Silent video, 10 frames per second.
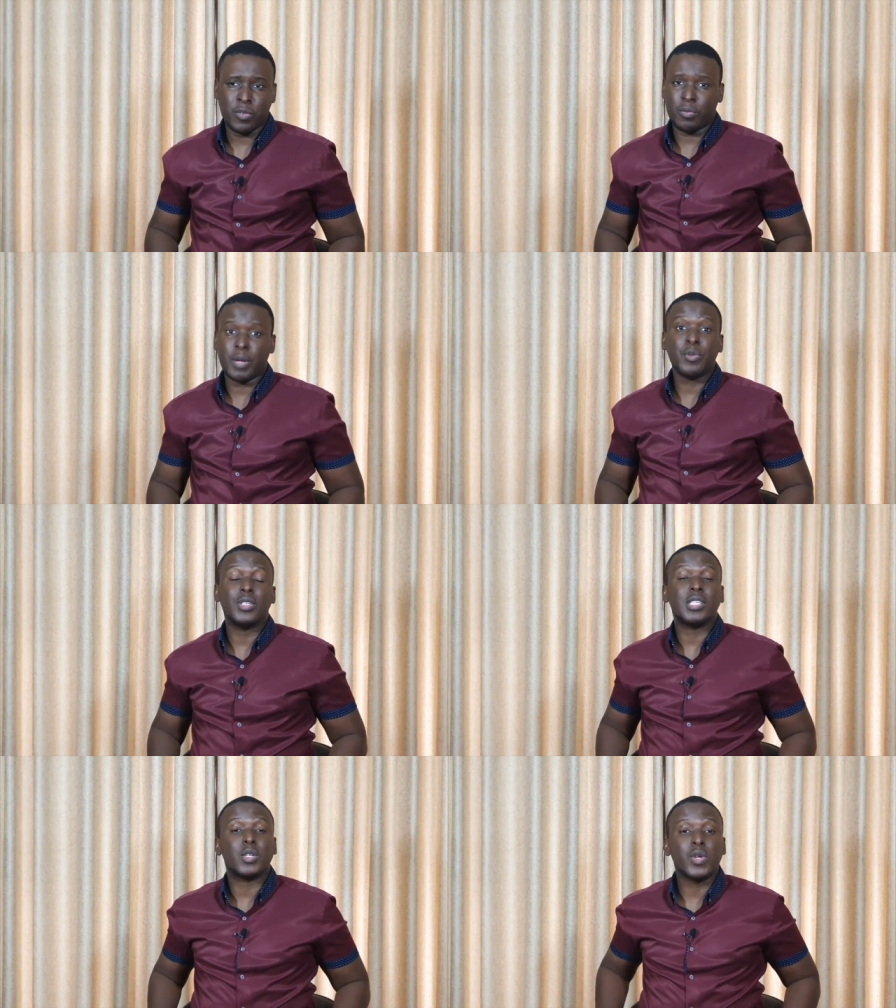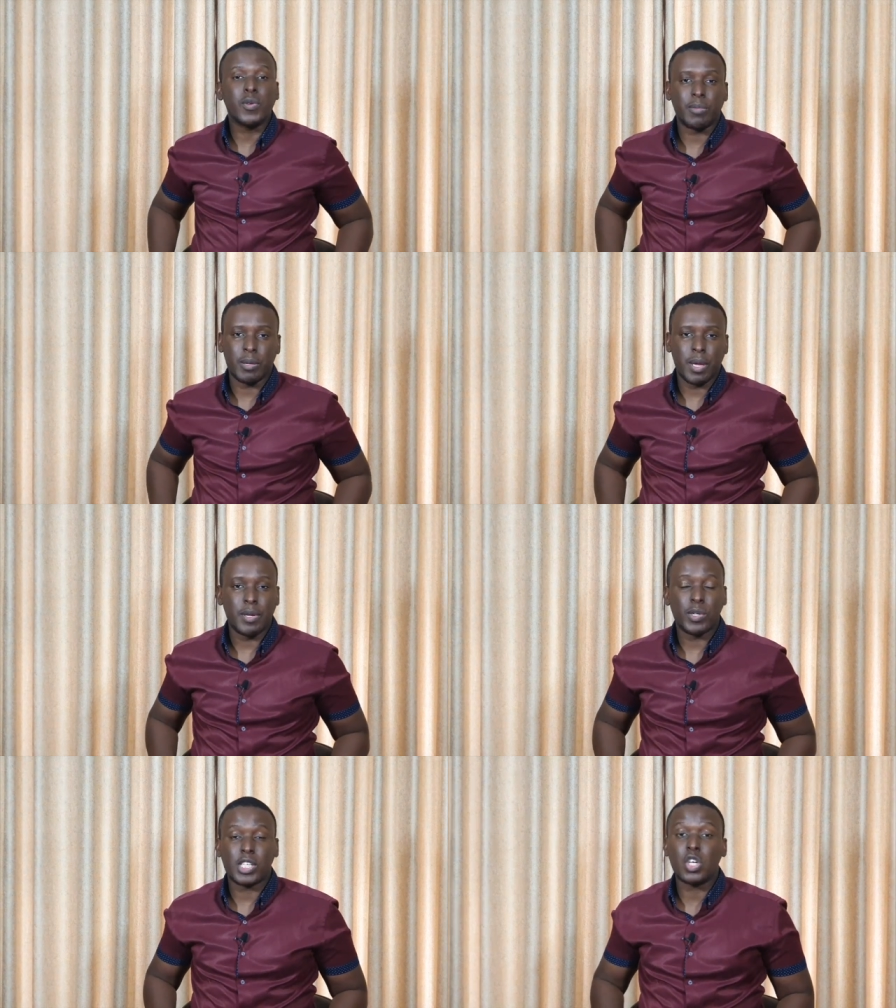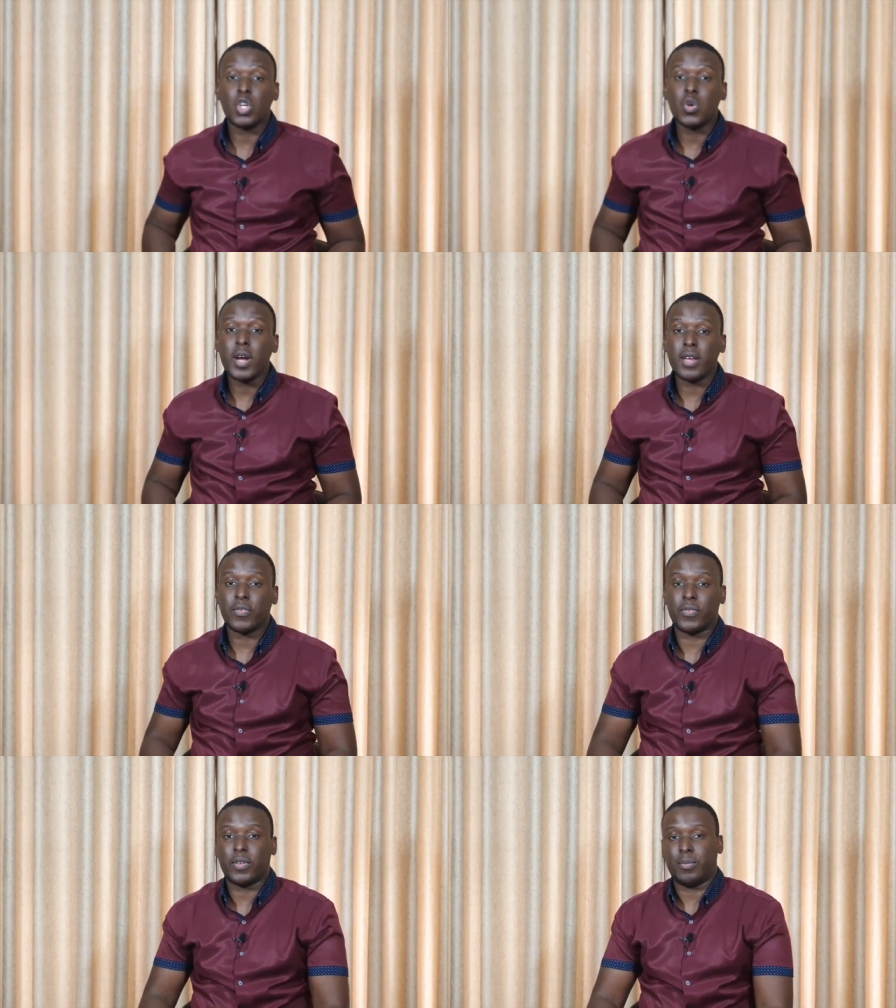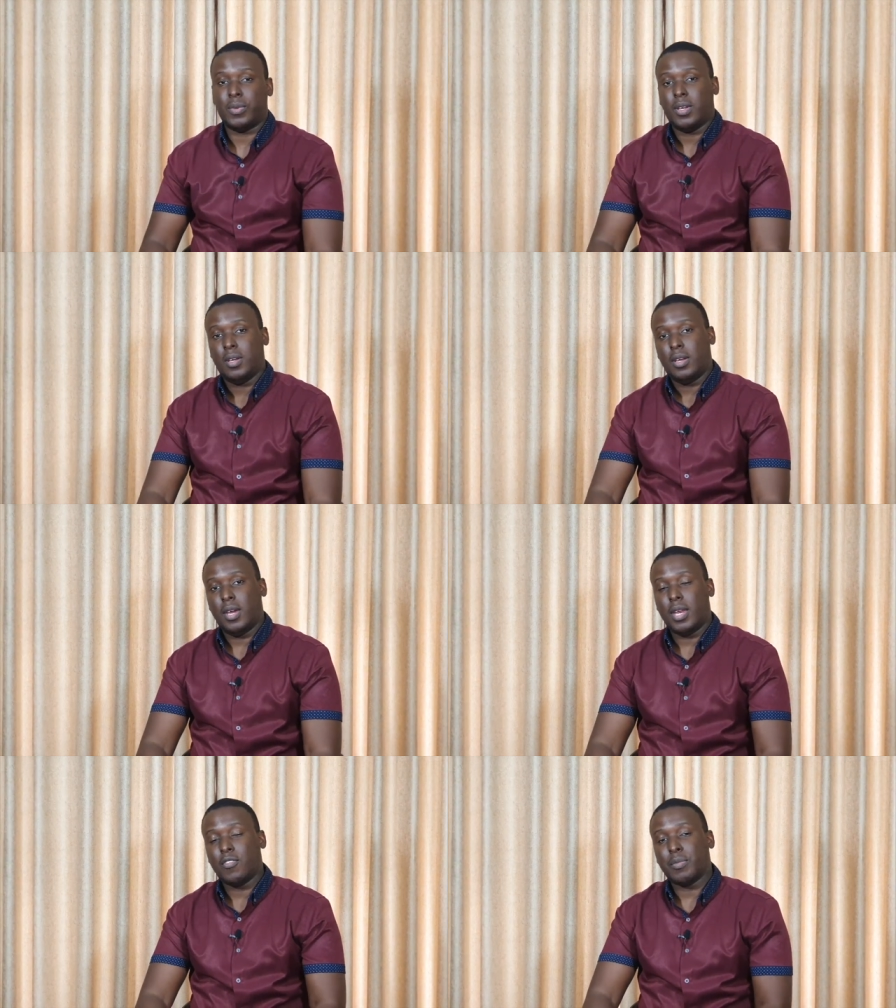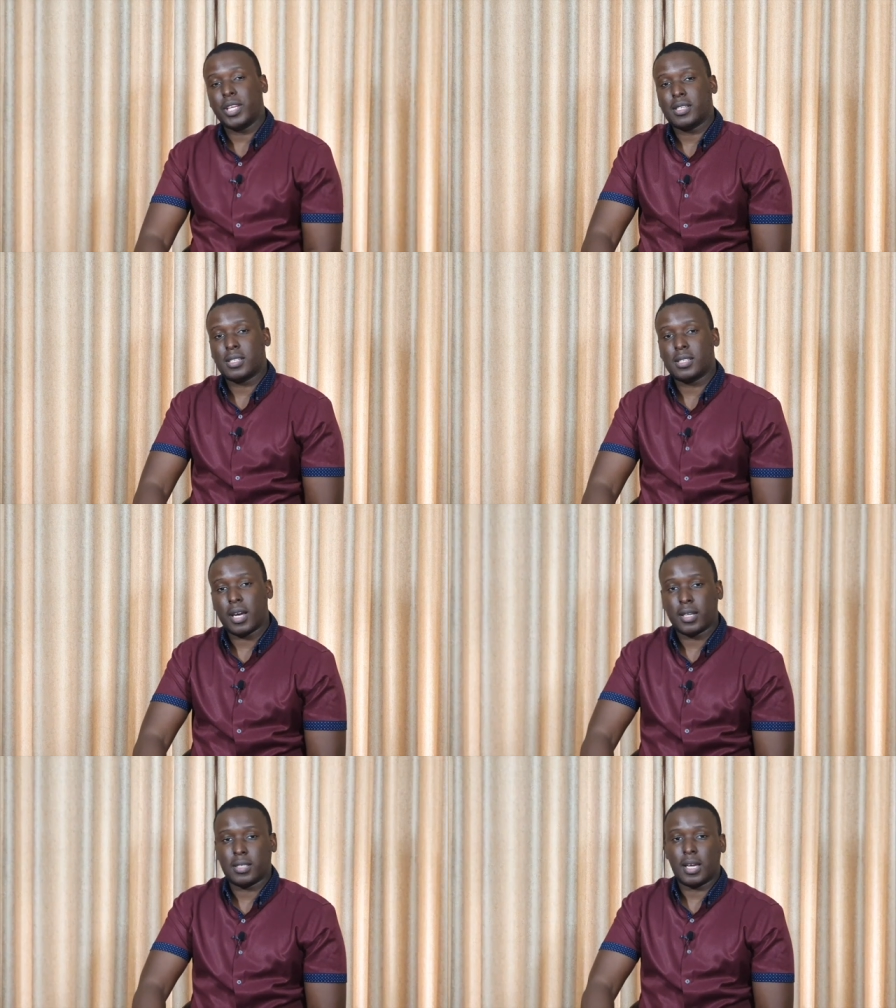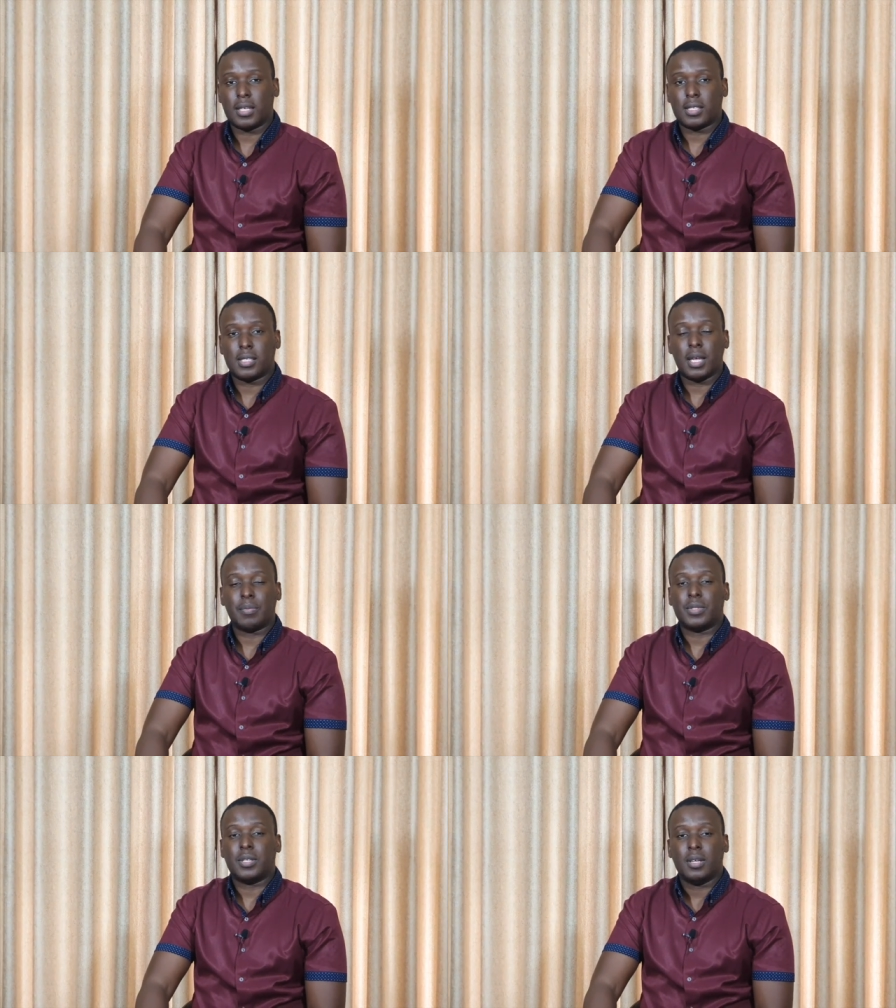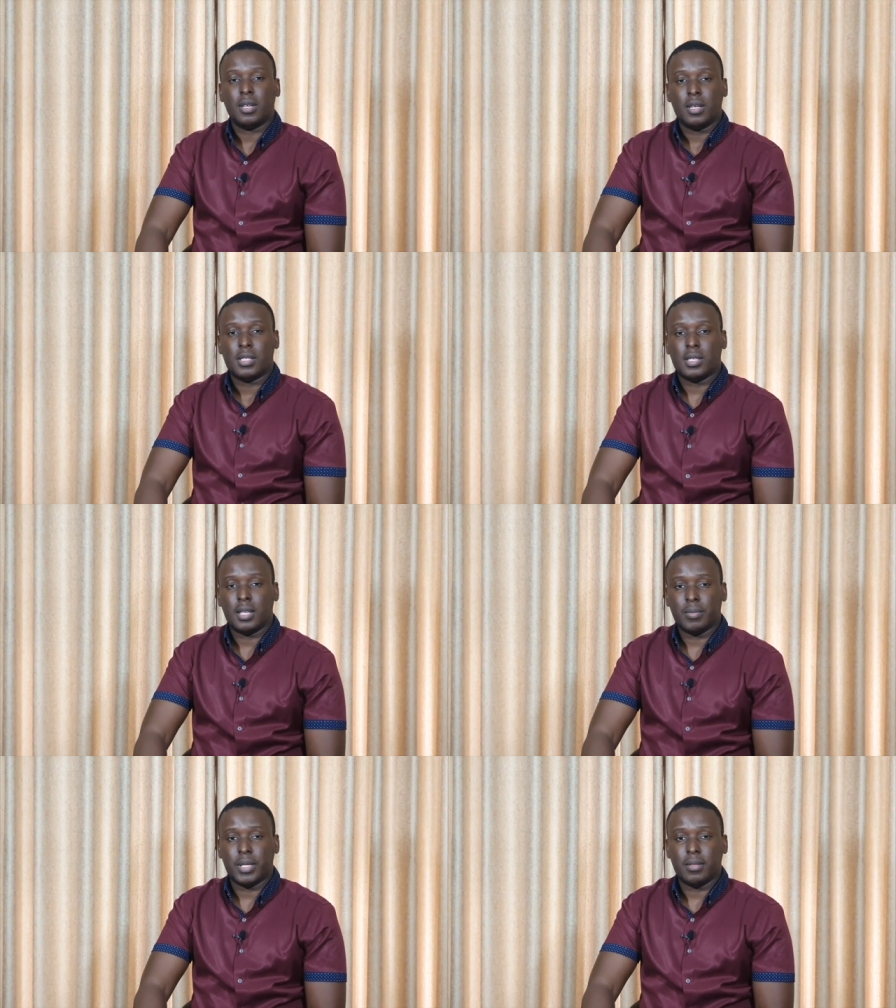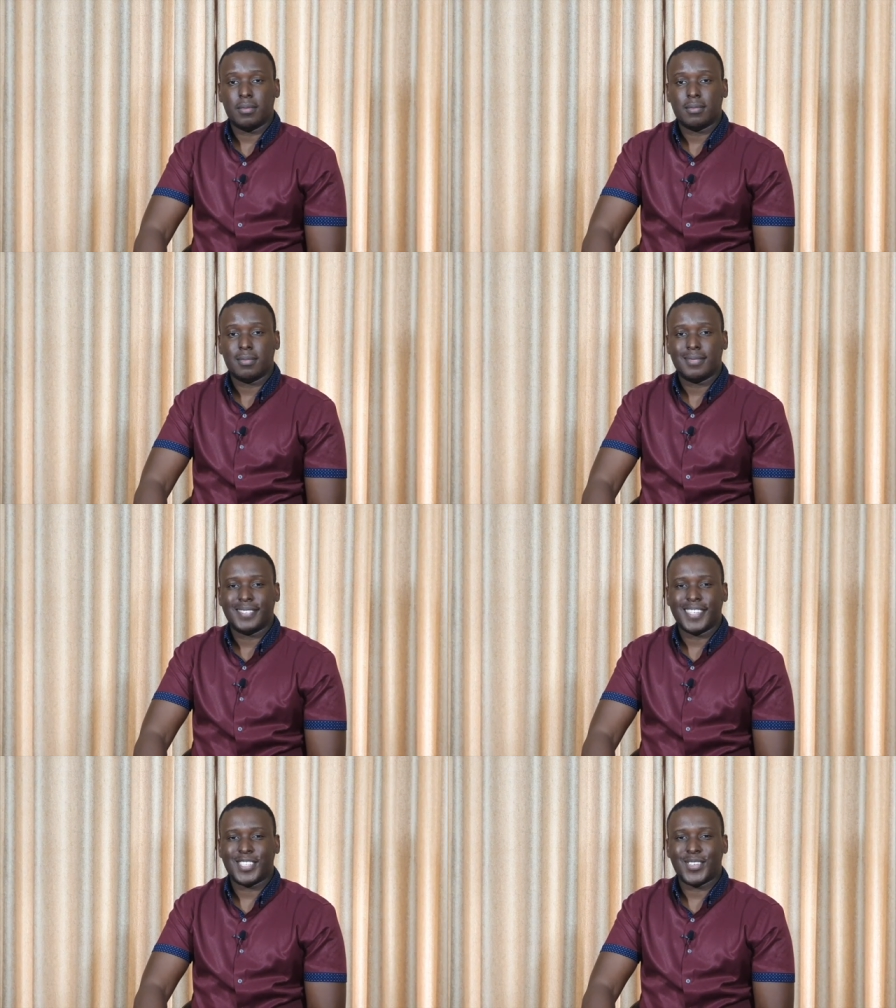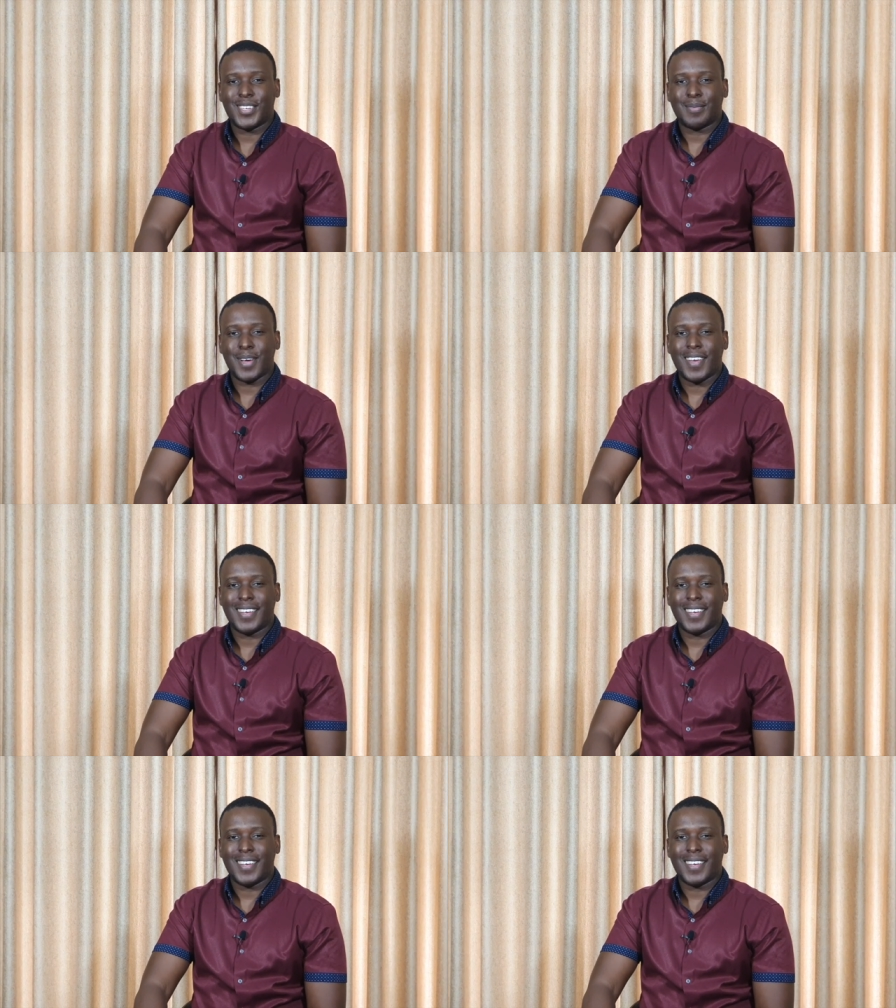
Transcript: Maybe you disagree with me. Maybe it was a great film and everybody sucked except Sienna Miller. Let's talk about it.